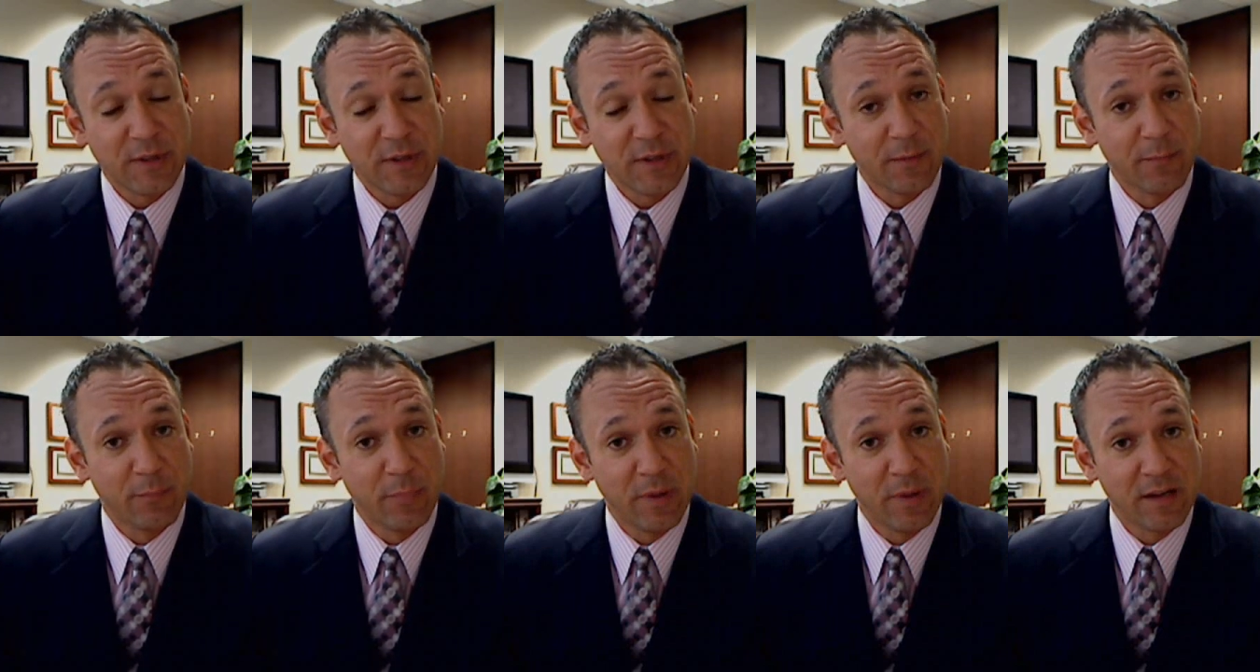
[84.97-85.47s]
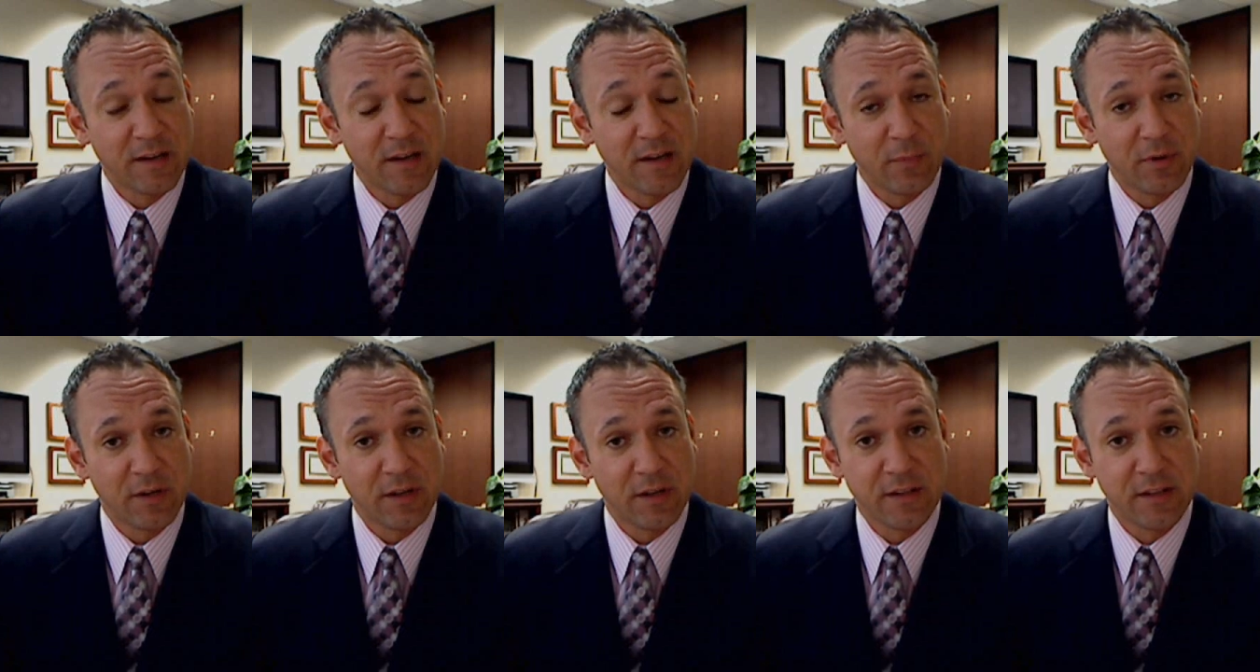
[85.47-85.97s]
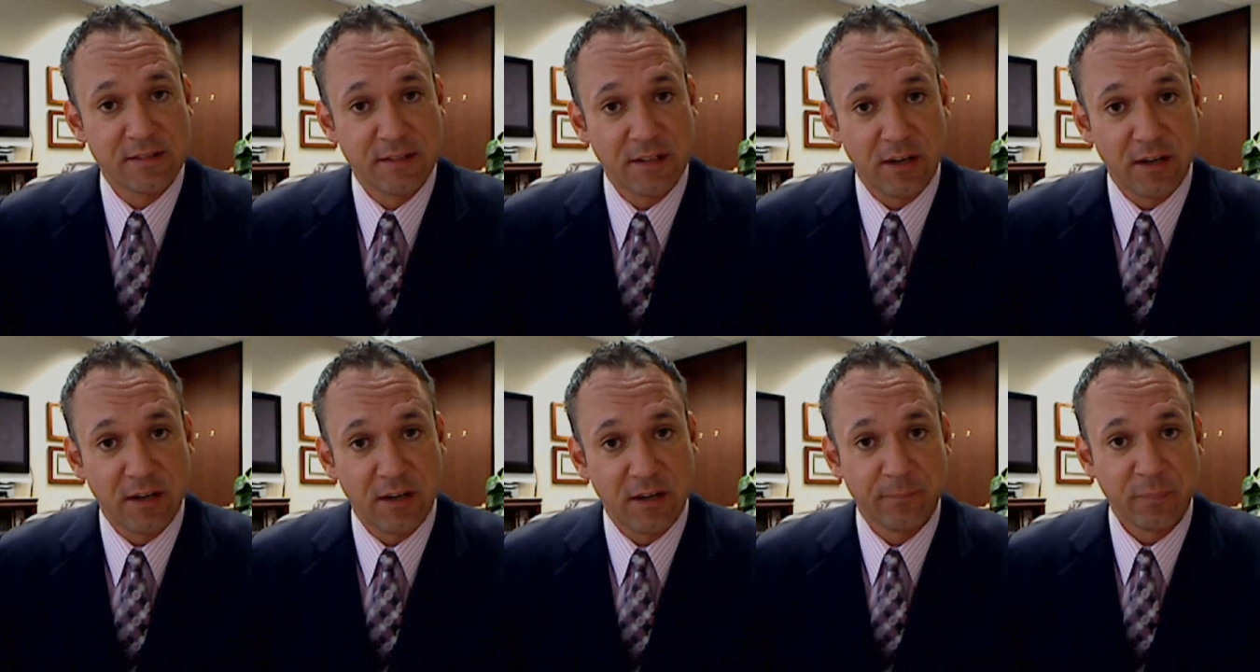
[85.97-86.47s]
So that's a big number to
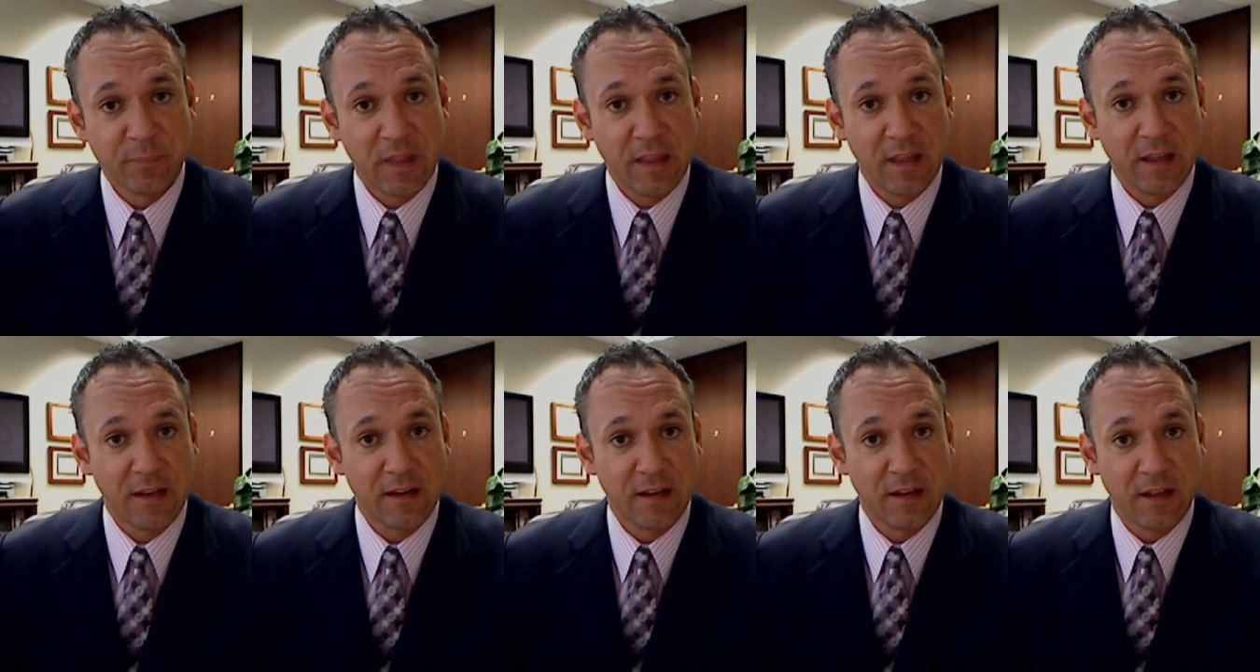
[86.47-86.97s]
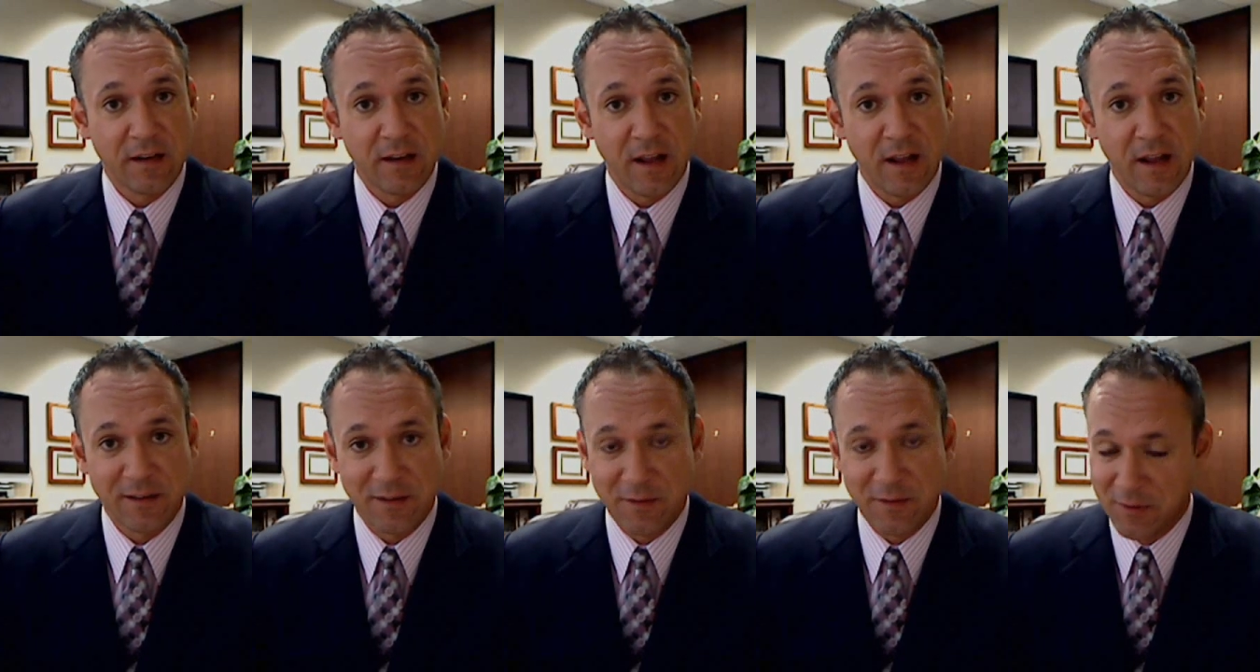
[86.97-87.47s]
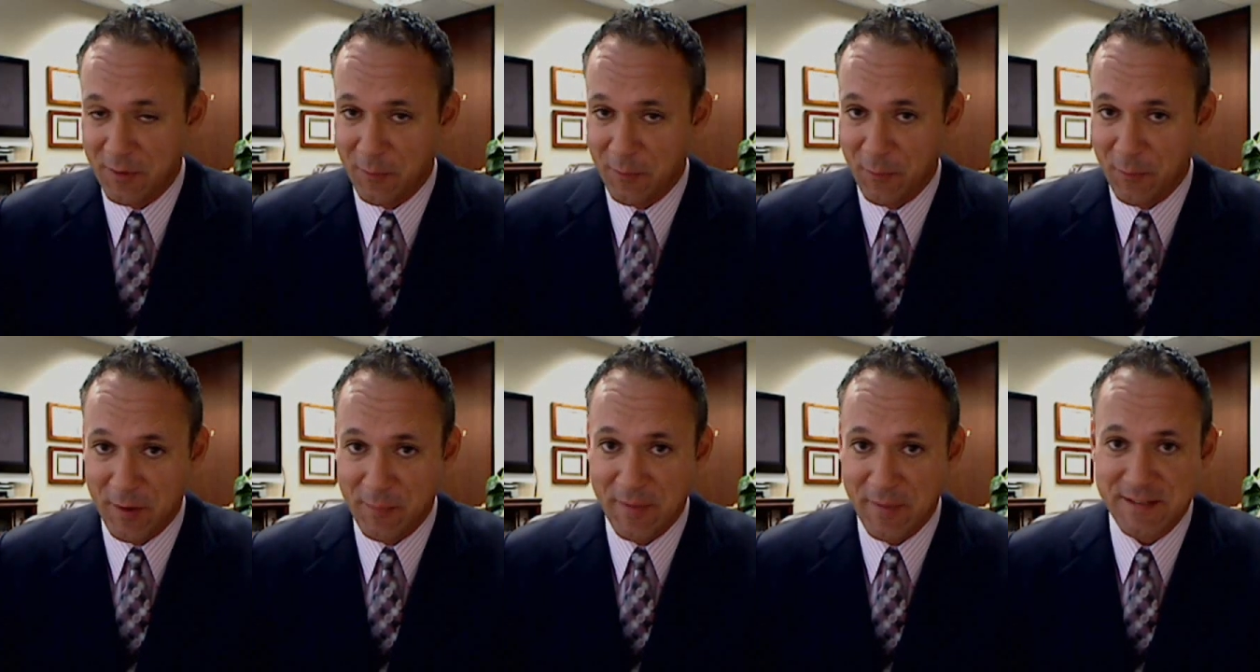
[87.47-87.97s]
consider, and not to
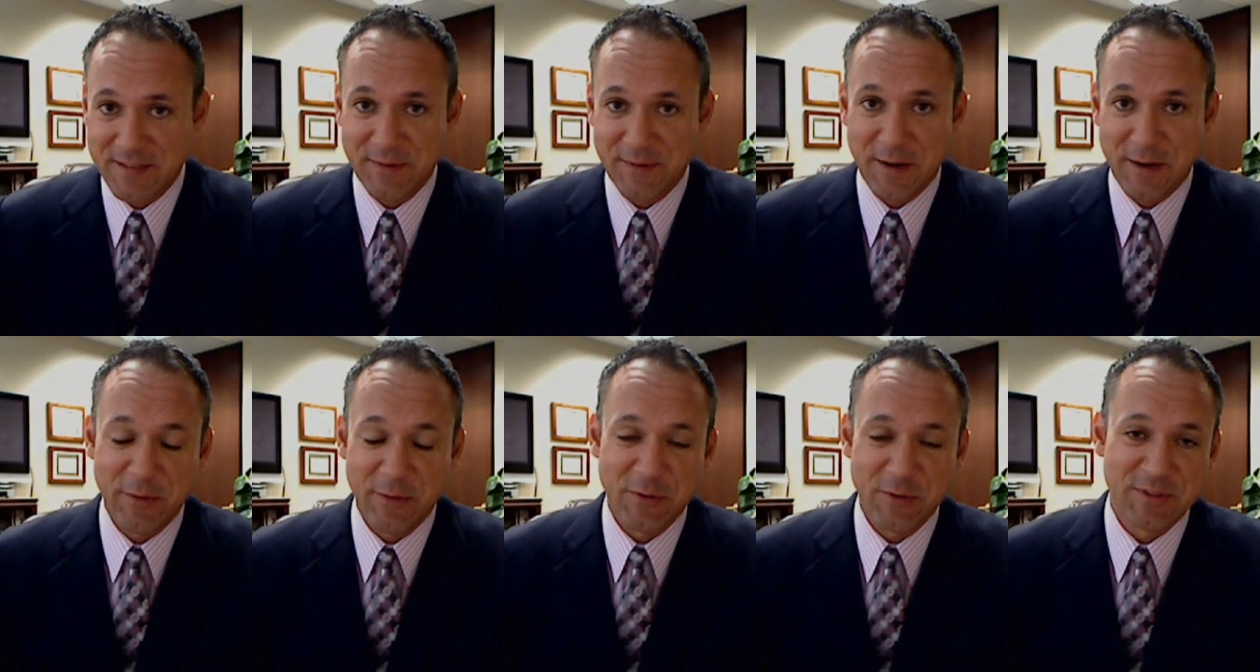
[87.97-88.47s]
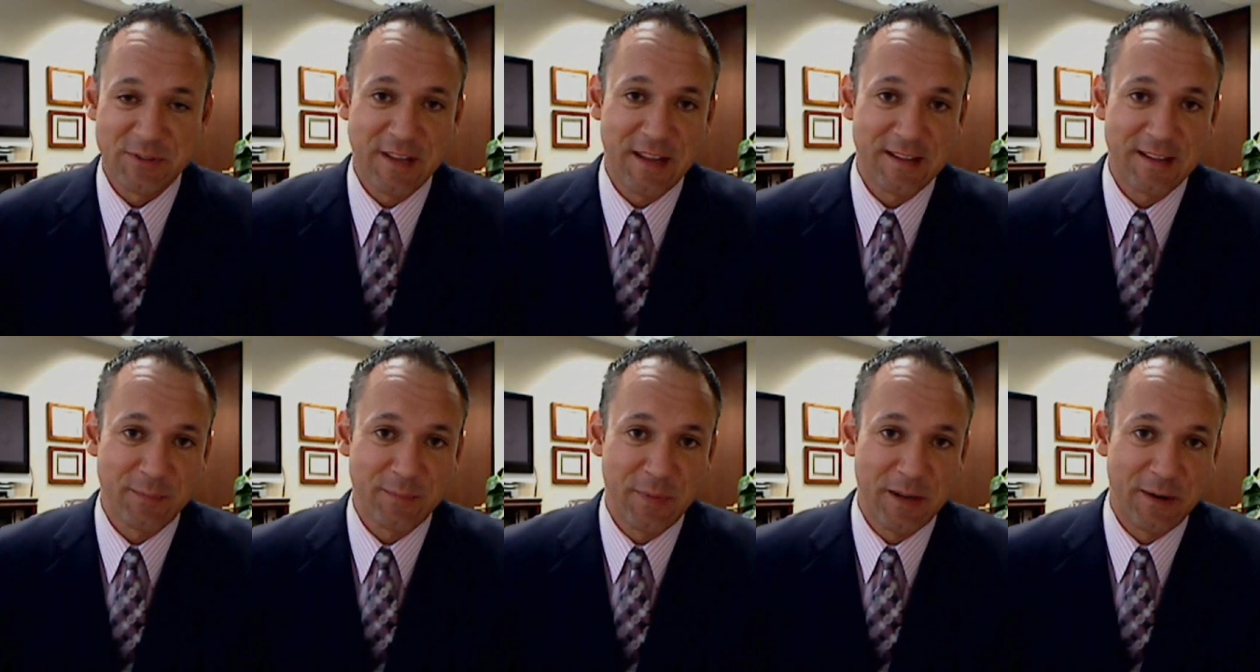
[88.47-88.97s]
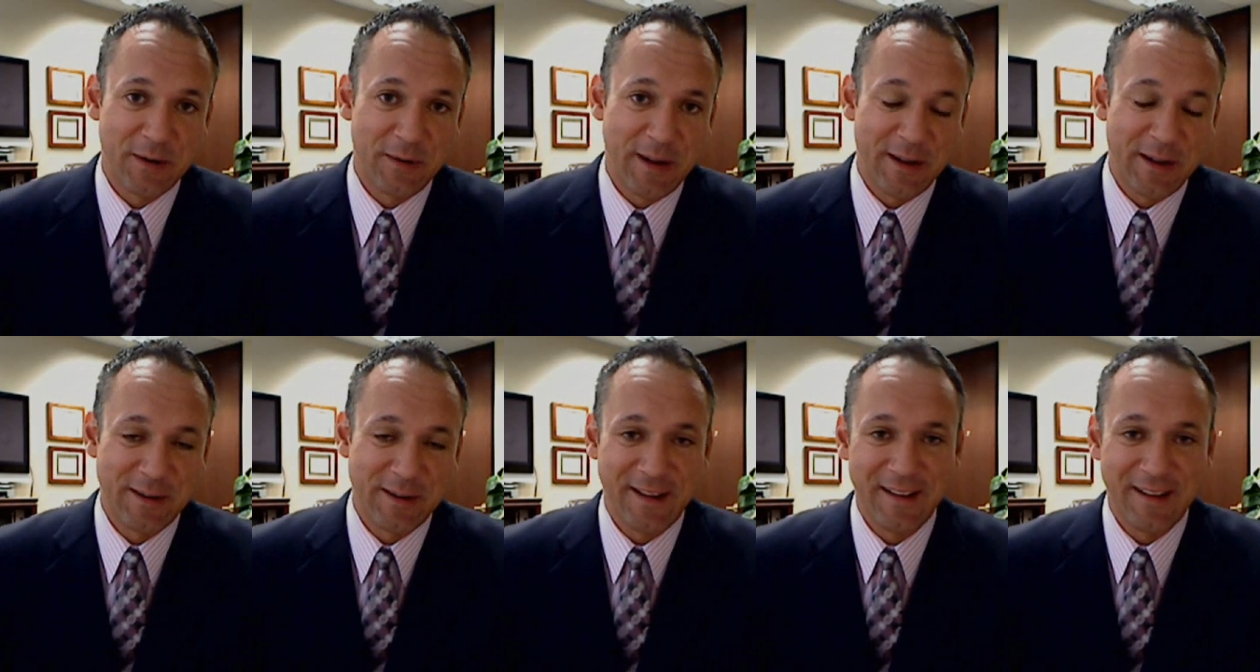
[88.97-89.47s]
want to mess around with those dates being
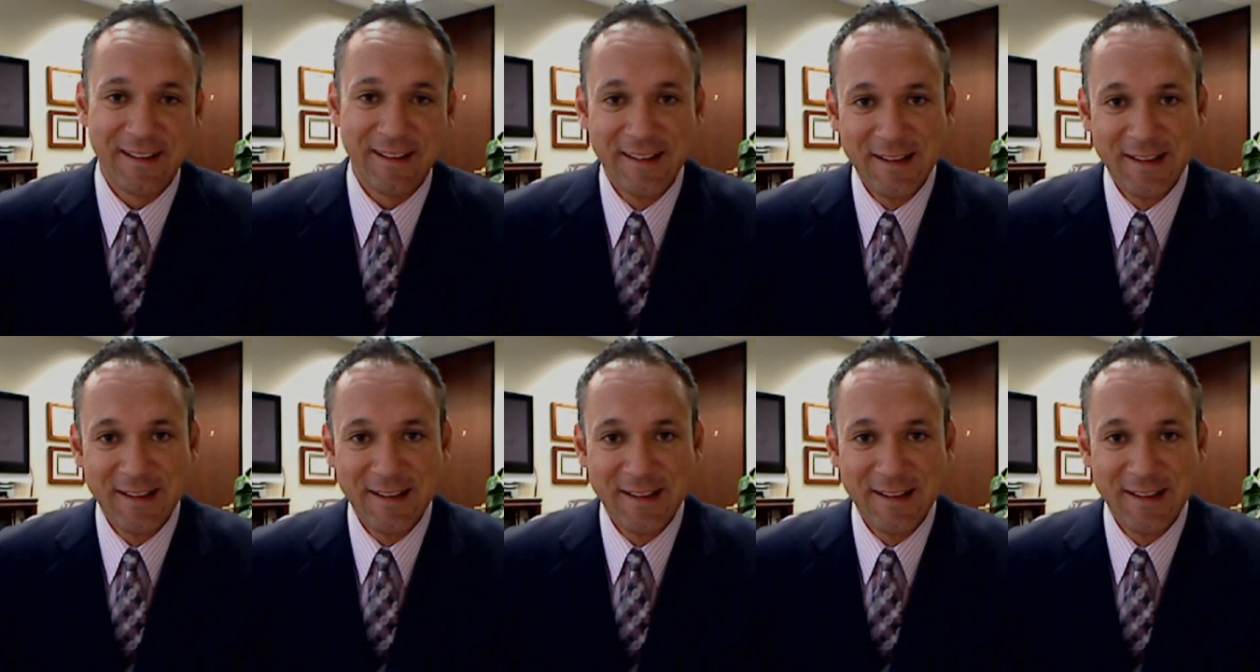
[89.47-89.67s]
around